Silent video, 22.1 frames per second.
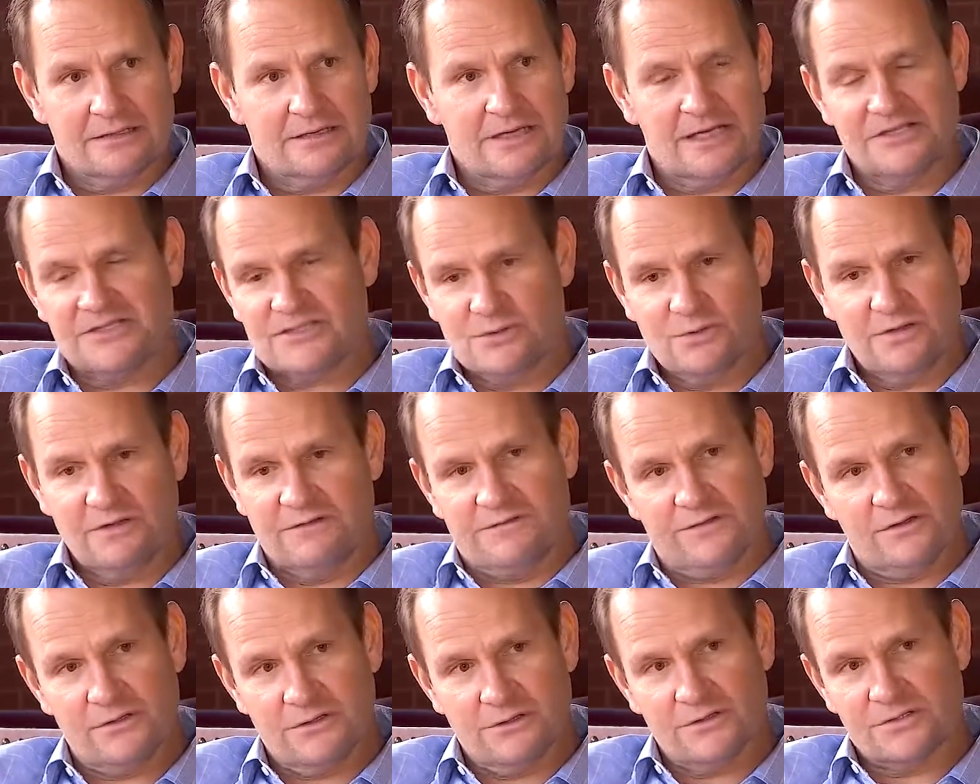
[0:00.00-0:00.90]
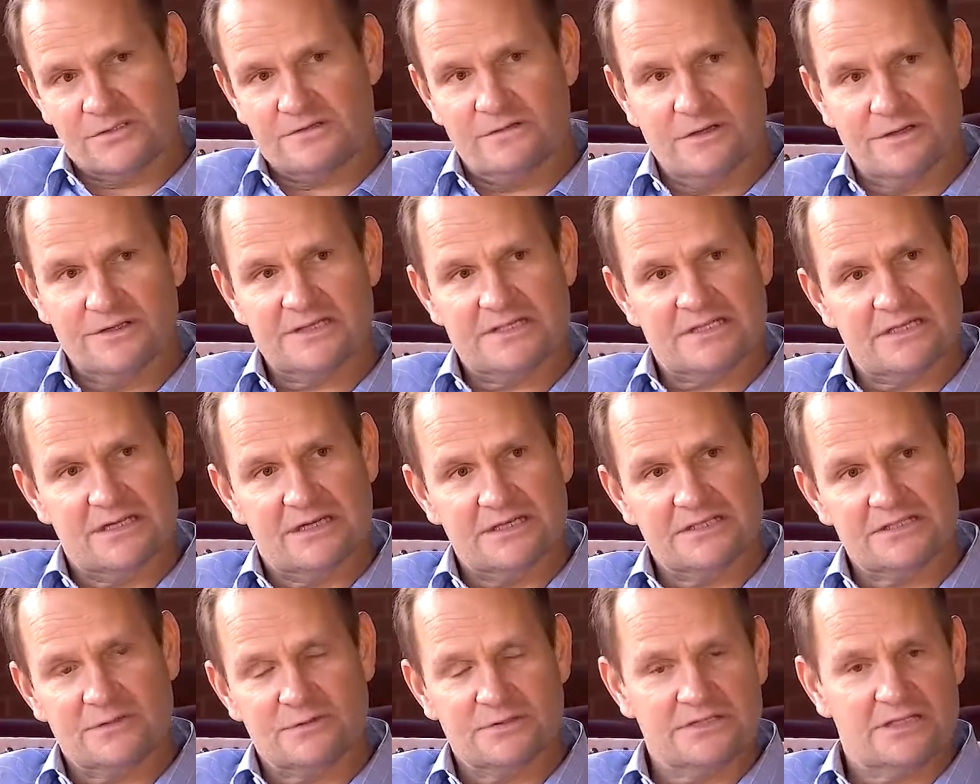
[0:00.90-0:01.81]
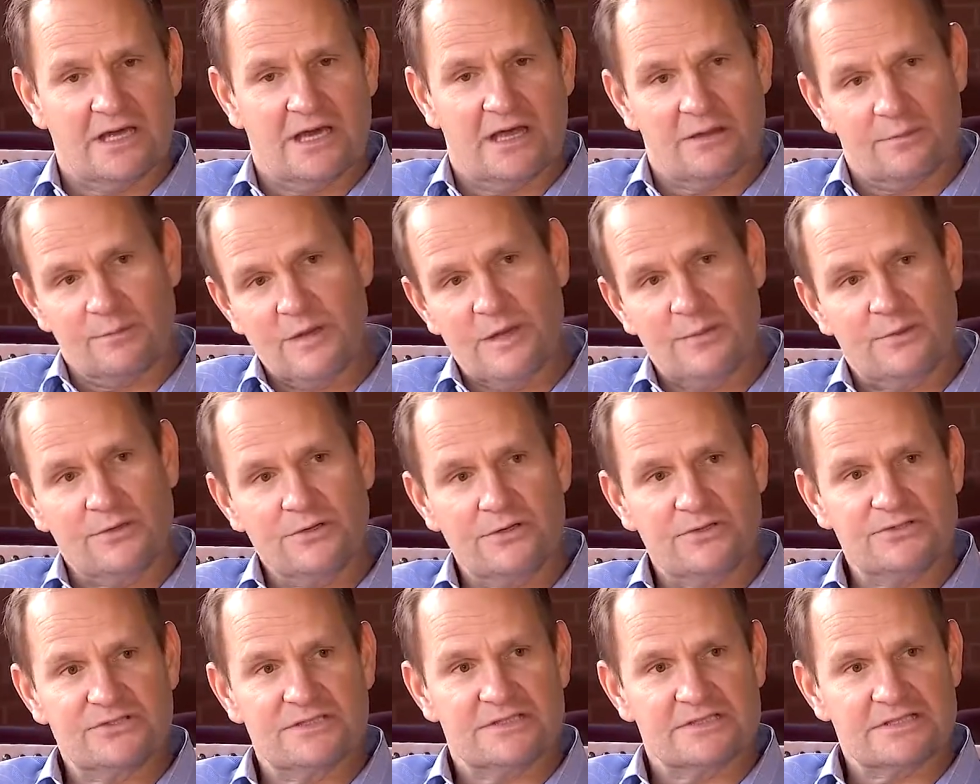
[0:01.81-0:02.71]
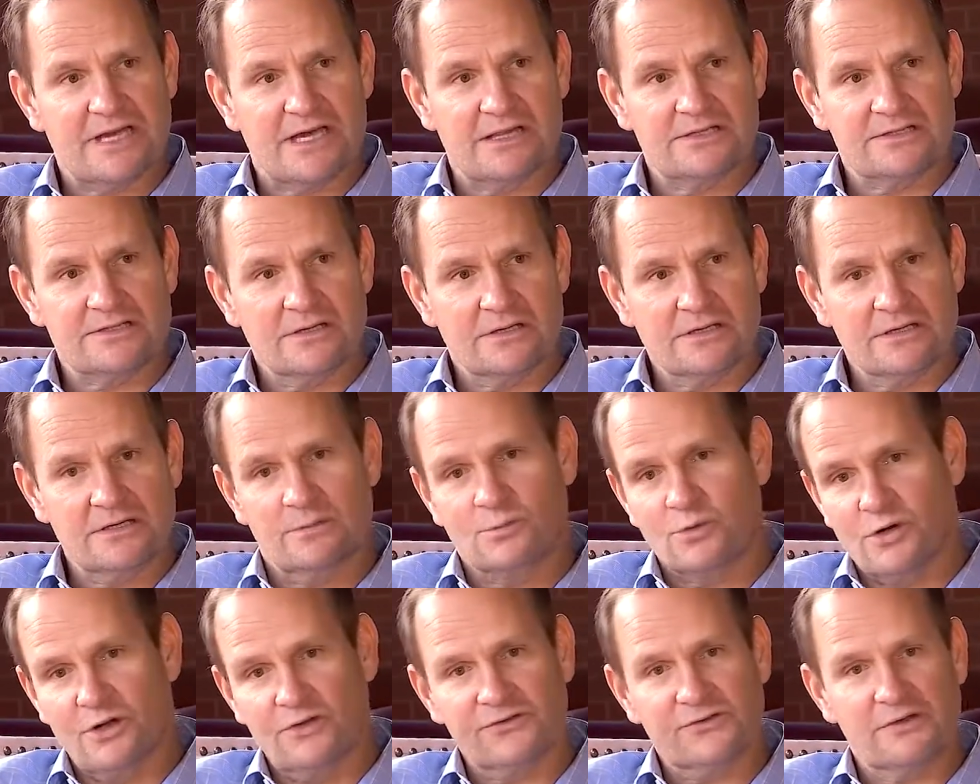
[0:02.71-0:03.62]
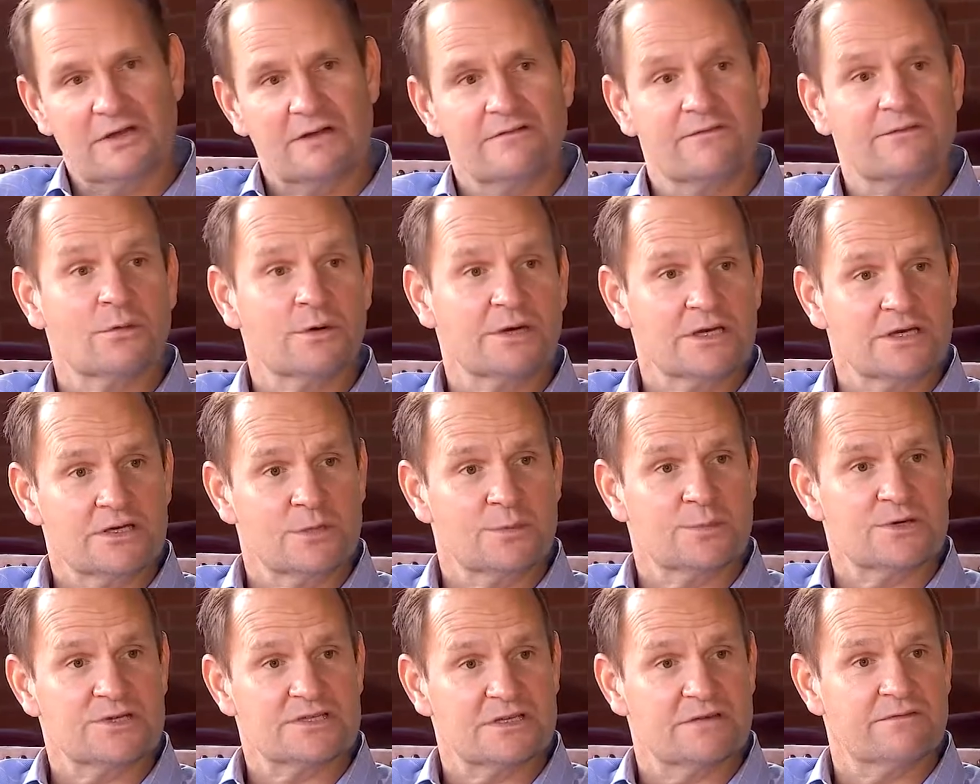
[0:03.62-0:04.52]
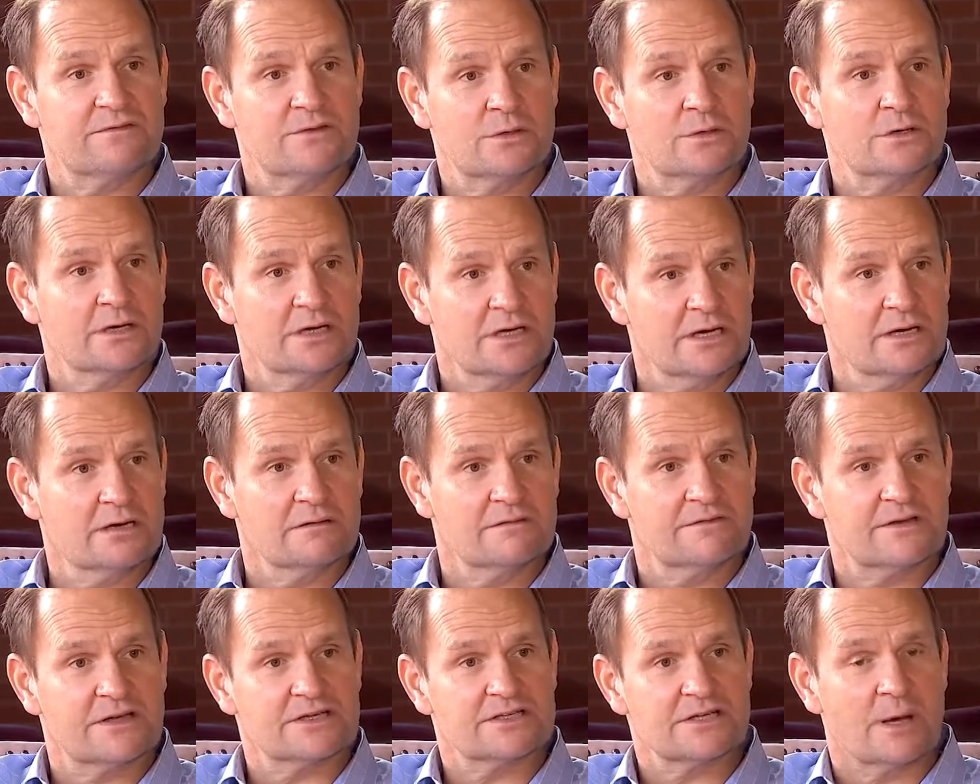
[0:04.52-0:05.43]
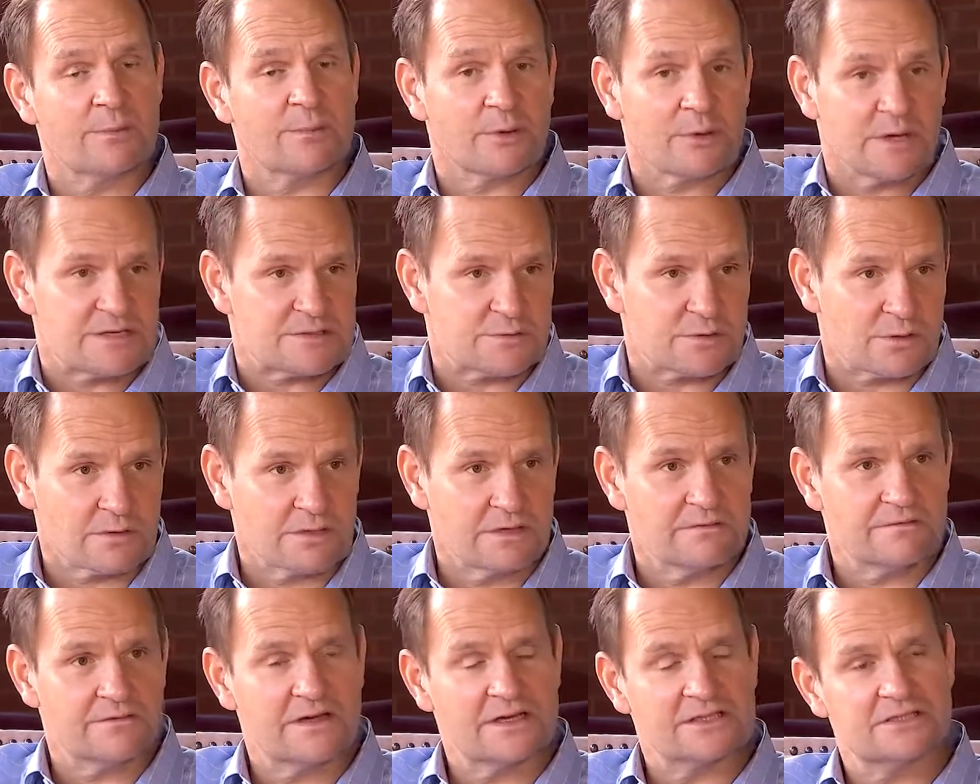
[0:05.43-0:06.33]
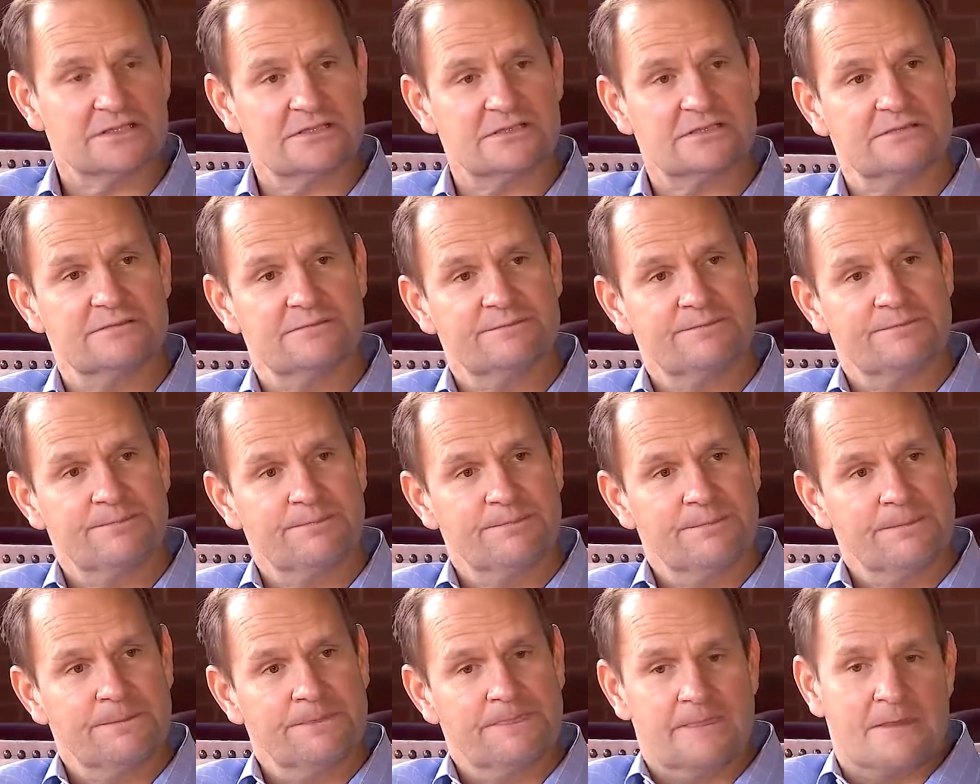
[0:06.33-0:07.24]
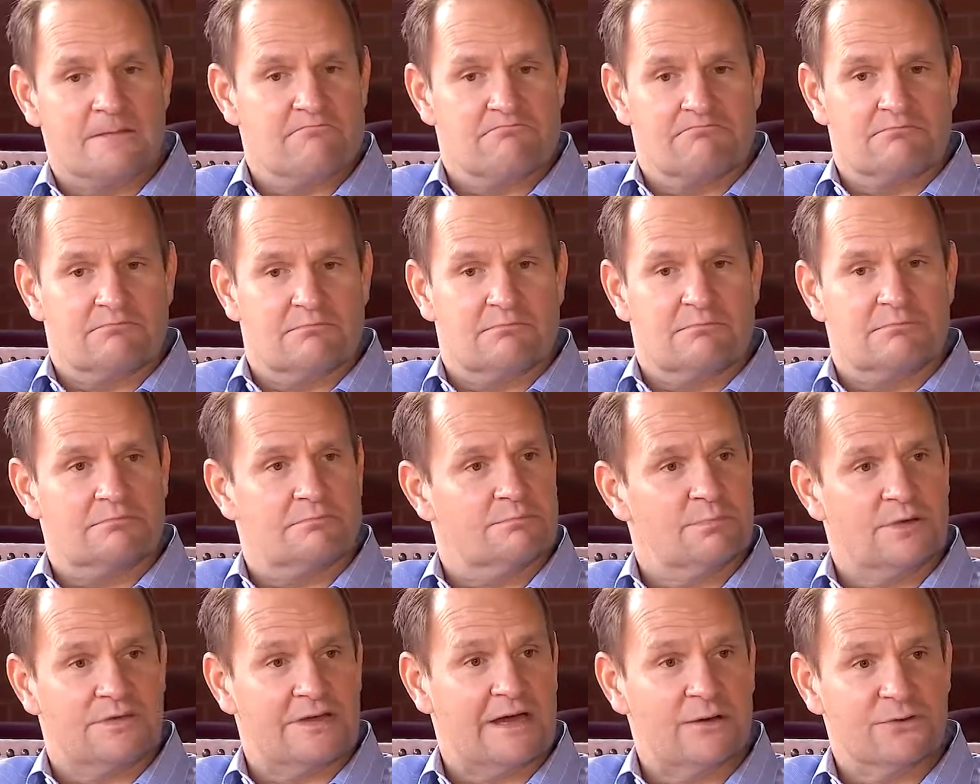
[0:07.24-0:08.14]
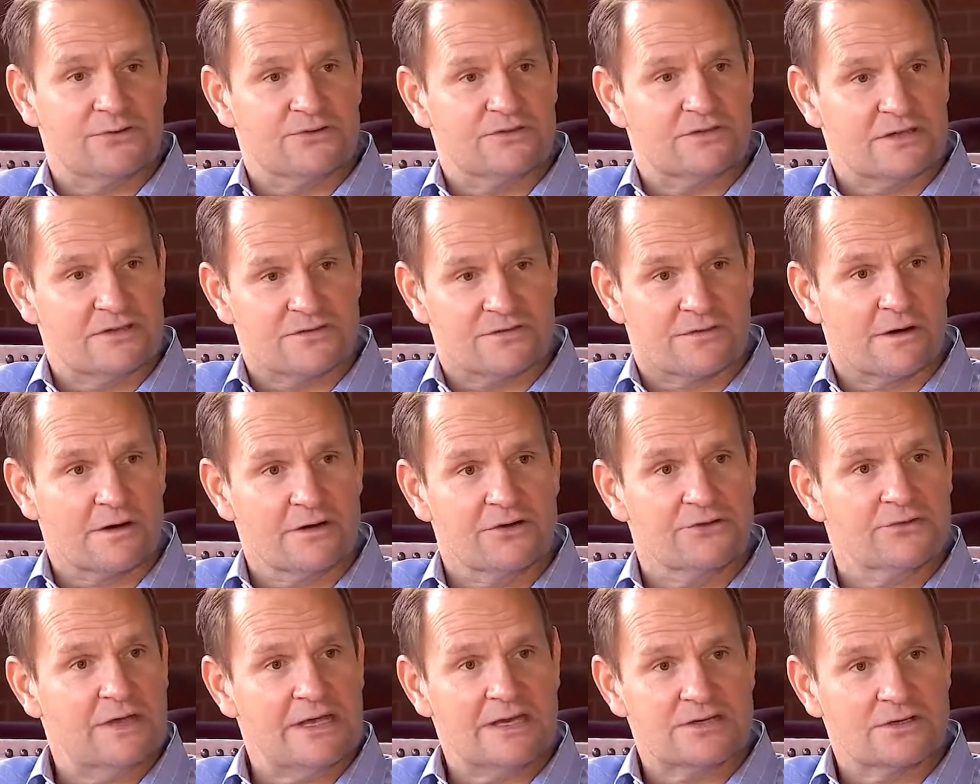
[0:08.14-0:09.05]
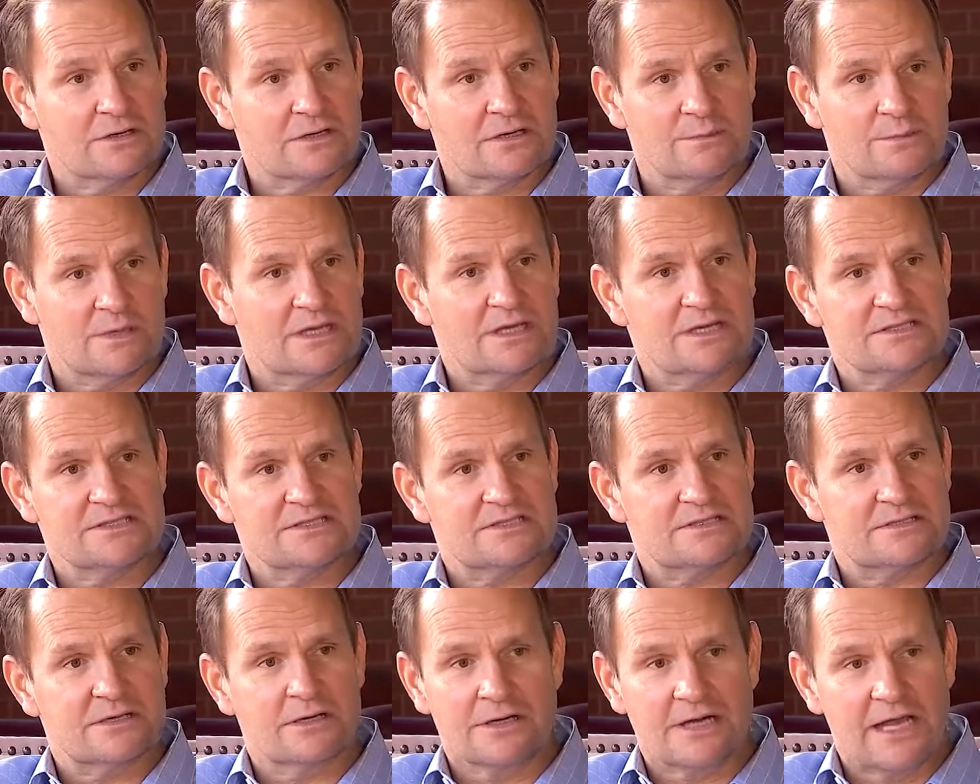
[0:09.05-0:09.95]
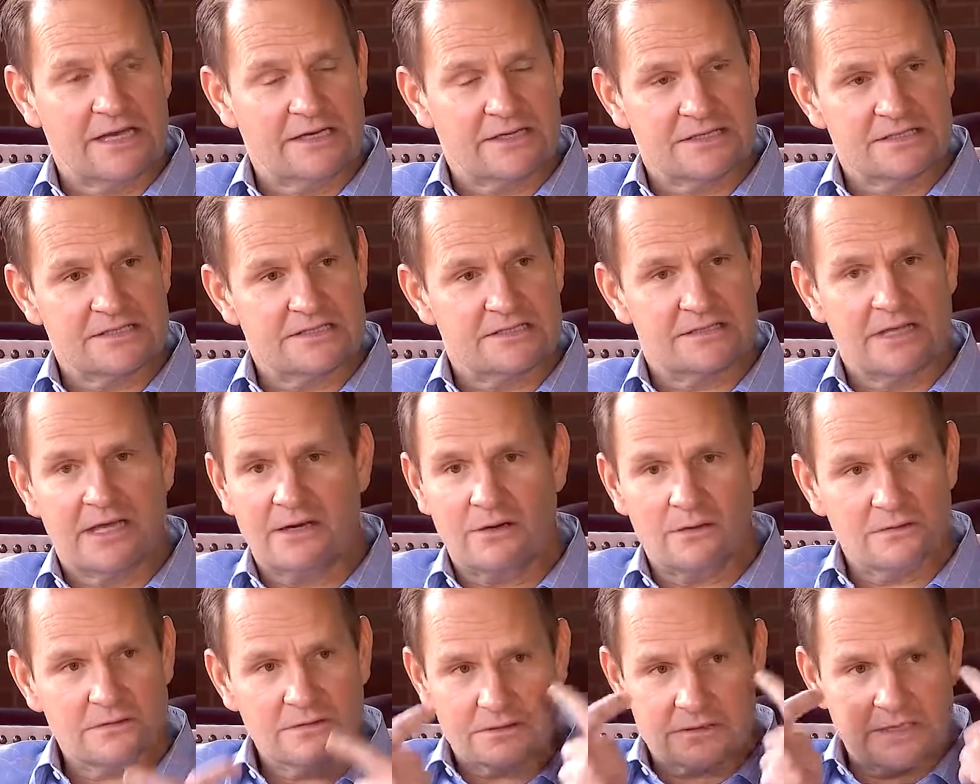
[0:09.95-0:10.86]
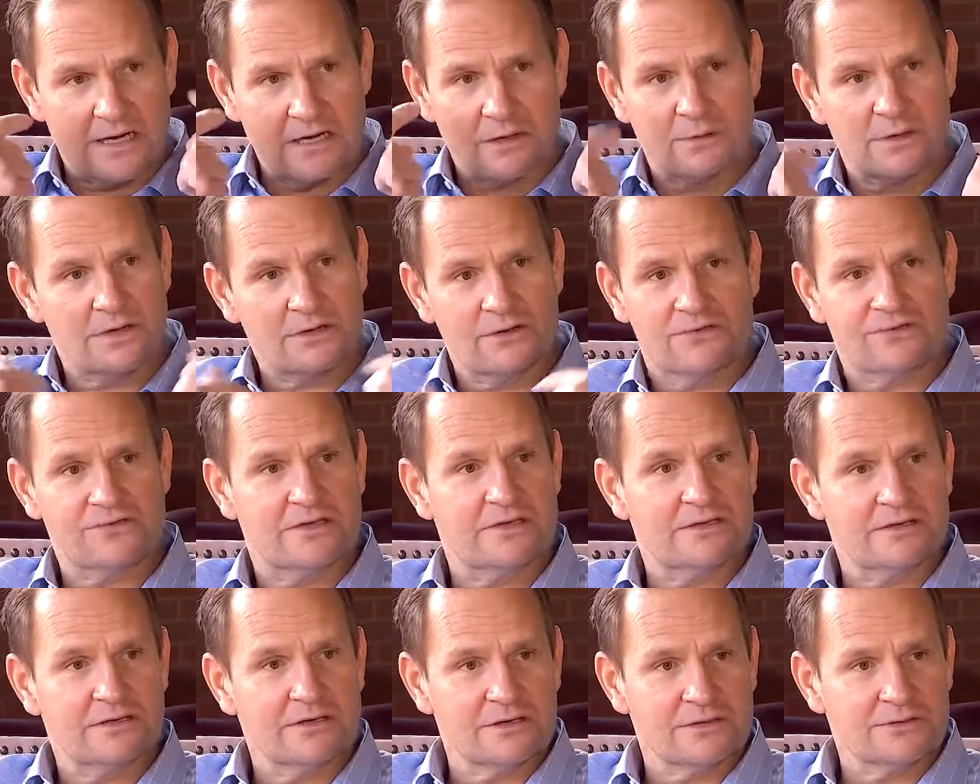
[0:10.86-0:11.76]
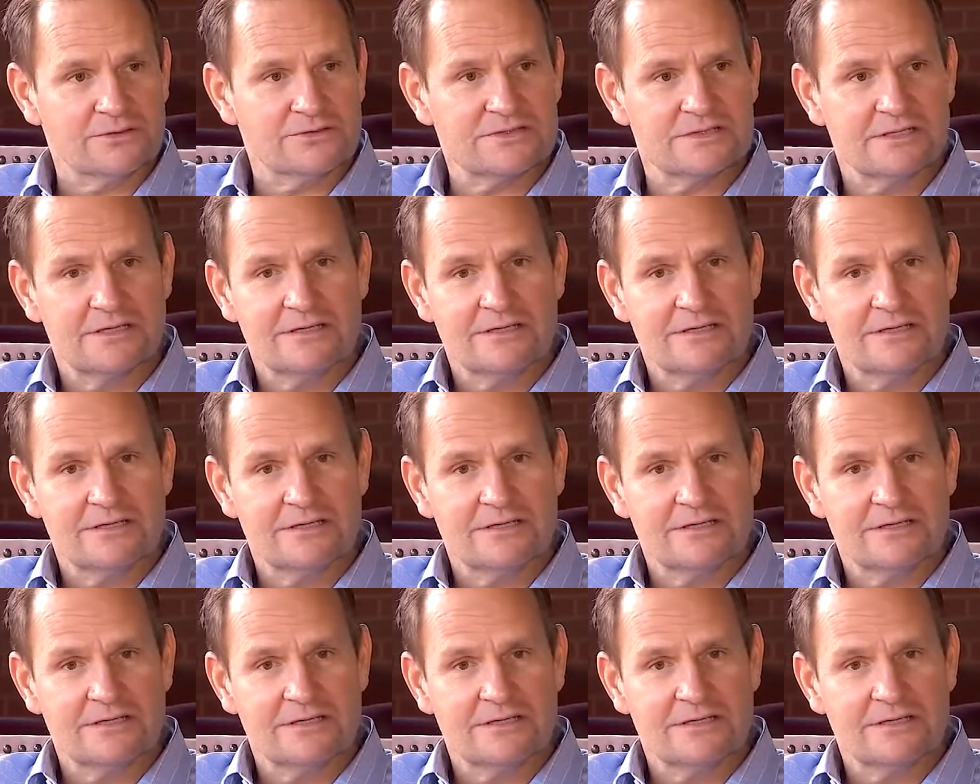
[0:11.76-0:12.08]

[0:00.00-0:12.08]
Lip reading: And so in the footnotes of all these studies, it was, the people using the xylitol gum were also getting 42% fewer ear infections, upper respiratory infections. But that was as far as they took it, because they're dentists. They don't care what goes on the nose.